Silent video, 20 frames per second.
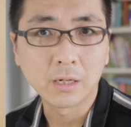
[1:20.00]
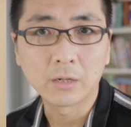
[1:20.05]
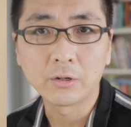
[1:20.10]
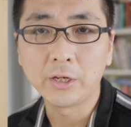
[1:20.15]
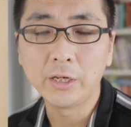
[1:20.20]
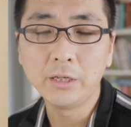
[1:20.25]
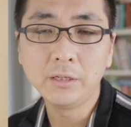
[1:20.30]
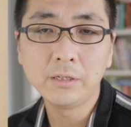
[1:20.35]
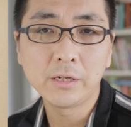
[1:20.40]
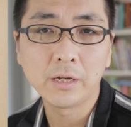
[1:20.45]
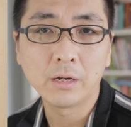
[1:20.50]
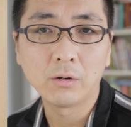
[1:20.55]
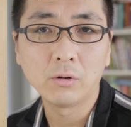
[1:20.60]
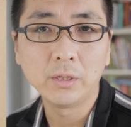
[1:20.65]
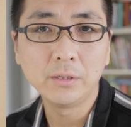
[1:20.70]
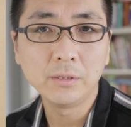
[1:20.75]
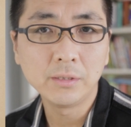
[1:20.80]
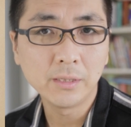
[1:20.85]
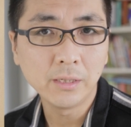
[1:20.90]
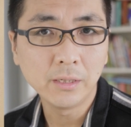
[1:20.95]
not Intel
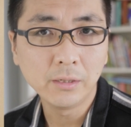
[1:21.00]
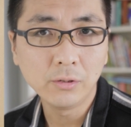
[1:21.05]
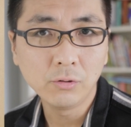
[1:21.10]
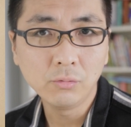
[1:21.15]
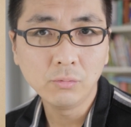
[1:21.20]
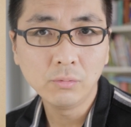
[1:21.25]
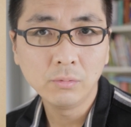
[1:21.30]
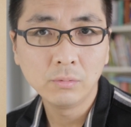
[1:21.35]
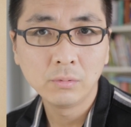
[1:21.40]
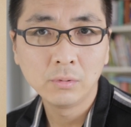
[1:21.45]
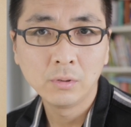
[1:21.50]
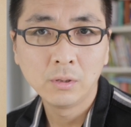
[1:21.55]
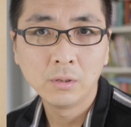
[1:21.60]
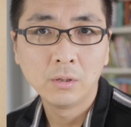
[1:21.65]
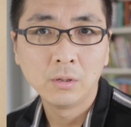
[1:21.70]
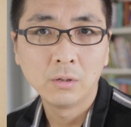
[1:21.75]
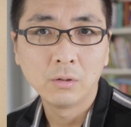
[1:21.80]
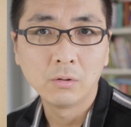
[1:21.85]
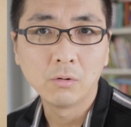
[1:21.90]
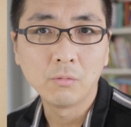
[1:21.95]
NUC
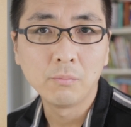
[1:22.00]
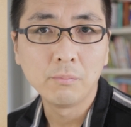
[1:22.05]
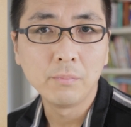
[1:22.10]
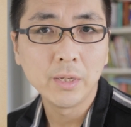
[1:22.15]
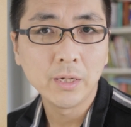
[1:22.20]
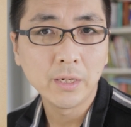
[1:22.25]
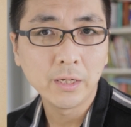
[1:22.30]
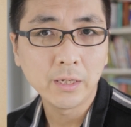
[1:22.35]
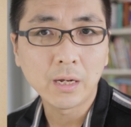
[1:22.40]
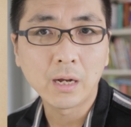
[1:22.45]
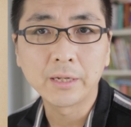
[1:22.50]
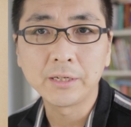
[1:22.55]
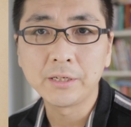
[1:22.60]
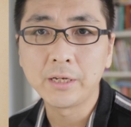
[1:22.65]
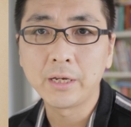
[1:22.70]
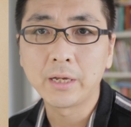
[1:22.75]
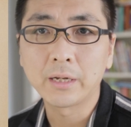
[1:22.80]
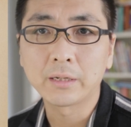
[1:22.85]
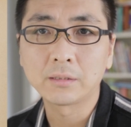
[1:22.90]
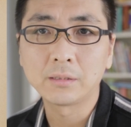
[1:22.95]
or Mini
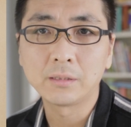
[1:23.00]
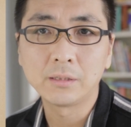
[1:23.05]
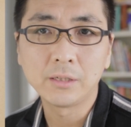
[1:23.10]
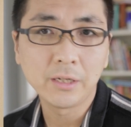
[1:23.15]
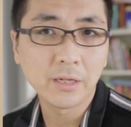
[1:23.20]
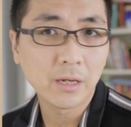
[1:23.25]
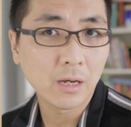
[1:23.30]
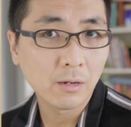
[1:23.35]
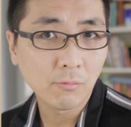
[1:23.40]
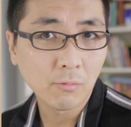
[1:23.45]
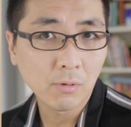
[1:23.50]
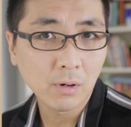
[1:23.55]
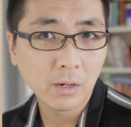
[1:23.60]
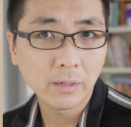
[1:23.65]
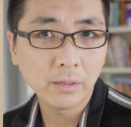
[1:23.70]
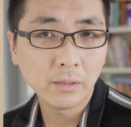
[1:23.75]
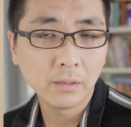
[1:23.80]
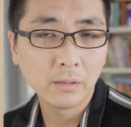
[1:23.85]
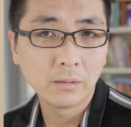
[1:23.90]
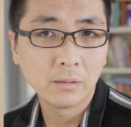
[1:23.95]
ITX
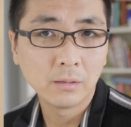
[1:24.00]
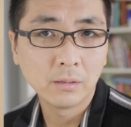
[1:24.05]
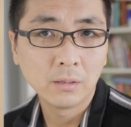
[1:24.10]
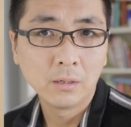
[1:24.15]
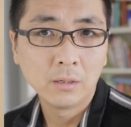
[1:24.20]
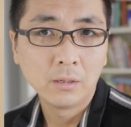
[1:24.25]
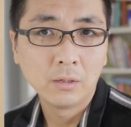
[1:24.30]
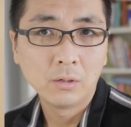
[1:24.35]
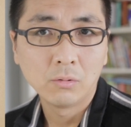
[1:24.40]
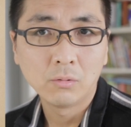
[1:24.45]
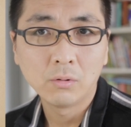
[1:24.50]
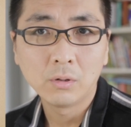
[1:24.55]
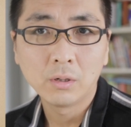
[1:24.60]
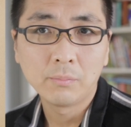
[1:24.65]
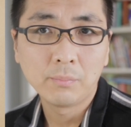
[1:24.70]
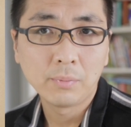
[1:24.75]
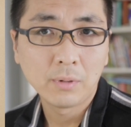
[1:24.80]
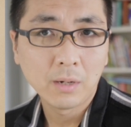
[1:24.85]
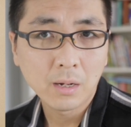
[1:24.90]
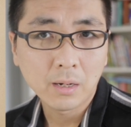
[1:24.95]
DIY or
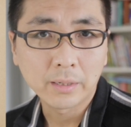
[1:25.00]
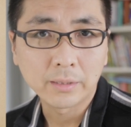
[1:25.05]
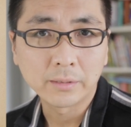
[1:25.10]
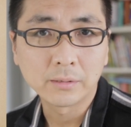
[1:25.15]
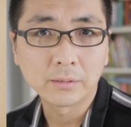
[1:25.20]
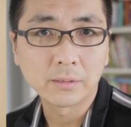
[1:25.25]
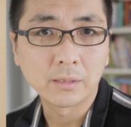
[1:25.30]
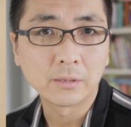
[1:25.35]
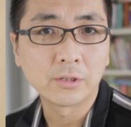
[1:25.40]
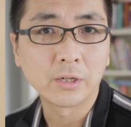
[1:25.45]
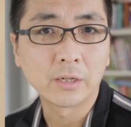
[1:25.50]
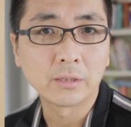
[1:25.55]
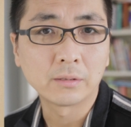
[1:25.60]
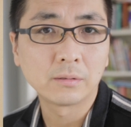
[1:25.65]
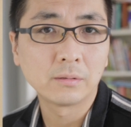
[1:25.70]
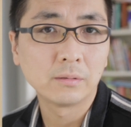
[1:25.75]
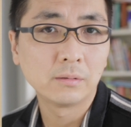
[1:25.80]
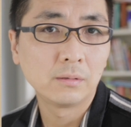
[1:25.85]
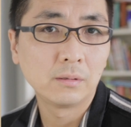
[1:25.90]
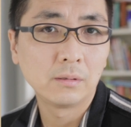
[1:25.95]
applies such
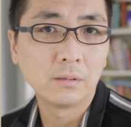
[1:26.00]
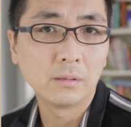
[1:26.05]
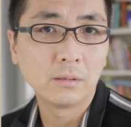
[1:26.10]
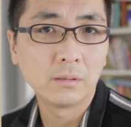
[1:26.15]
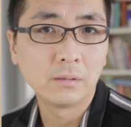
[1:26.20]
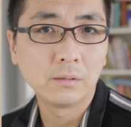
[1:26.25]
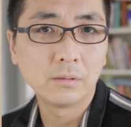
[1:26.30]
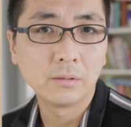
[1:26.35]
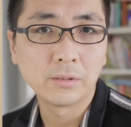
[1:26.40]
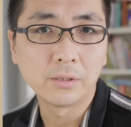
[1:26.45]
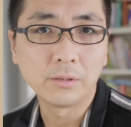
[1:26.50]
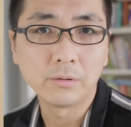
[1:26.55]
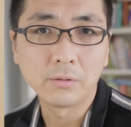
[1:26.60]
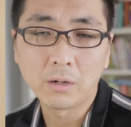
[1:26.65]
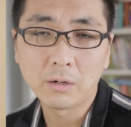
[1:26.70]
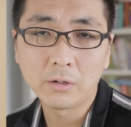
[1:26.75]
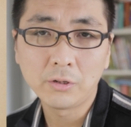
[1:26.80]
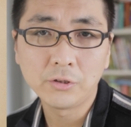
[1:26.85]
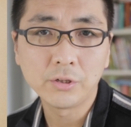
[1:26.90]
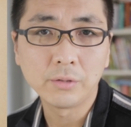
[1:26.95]
as
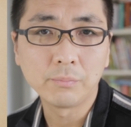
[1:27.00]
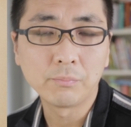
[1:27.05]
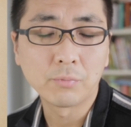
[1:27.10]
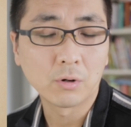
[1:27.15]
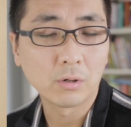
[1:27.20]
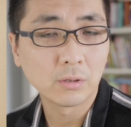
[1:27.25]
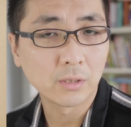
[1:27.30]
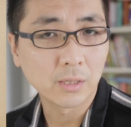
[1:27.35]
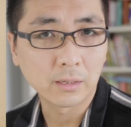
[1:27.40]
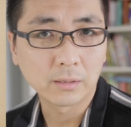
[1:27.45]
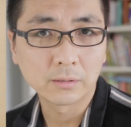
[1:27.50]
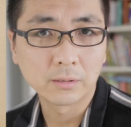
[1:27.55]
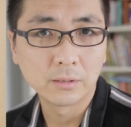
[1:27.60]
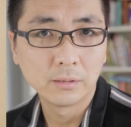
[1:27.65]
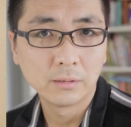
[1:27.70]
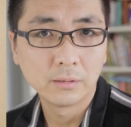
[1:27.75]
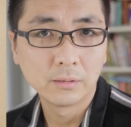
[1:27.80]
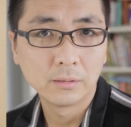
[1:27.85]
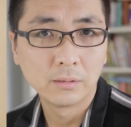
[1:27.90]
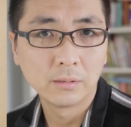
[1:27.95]
Synology product?
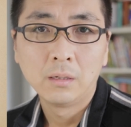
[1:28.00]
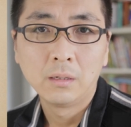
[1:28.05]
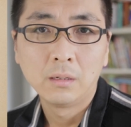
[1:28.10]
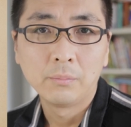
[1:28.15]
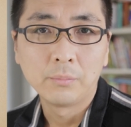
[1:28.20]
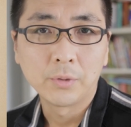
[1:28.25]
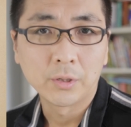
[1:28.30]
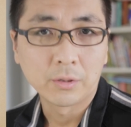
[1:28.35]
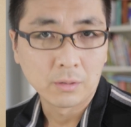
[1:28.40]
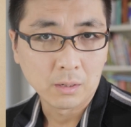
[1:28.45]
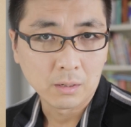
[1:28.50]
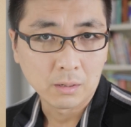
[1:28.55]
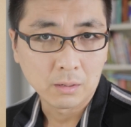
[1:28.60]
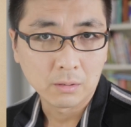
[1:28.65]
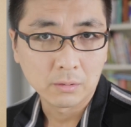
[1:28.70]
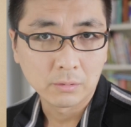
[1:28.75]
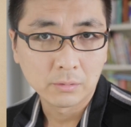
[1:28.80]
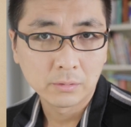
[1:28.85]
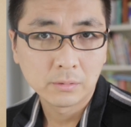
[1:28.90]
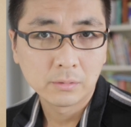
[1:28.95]

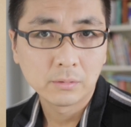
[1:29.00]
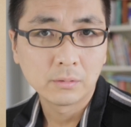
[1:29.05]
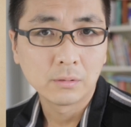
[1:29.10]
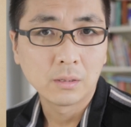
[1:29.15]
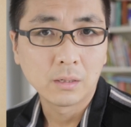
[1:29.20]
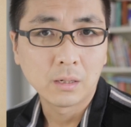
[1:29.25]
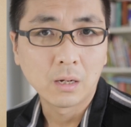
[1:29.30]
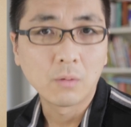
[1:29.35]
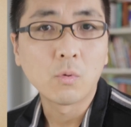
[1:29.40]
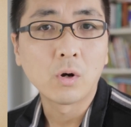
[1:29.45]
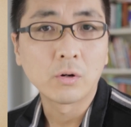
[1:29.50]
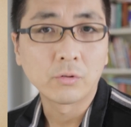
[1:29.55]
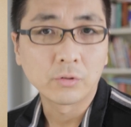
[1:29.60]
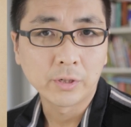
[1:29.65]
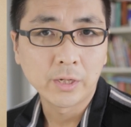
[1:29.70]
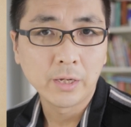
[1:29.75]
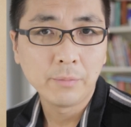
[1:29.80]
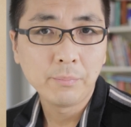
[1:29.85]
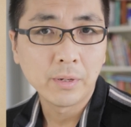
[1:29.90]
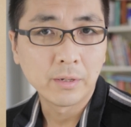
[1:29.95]
Because I want to
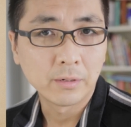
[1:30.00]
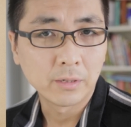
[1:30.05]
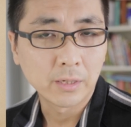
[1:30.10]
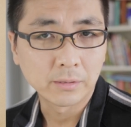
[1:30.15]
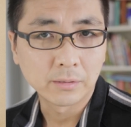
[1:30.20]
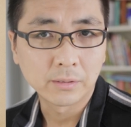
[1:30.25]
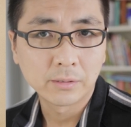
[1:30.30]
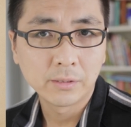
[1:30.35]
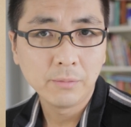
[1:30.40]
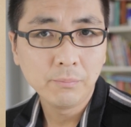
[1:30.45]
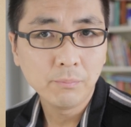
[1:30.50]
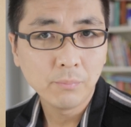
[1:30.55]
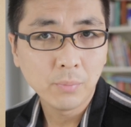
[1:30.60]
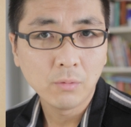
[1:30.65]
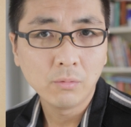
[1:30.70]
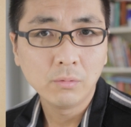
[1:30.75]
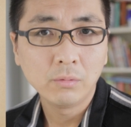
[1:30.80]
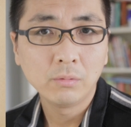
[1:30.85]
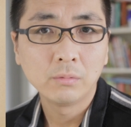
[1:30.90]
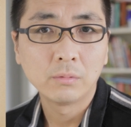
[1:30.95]
keep it as
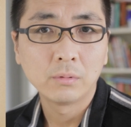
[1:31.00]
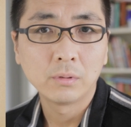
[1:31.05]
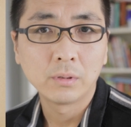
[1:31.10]
simple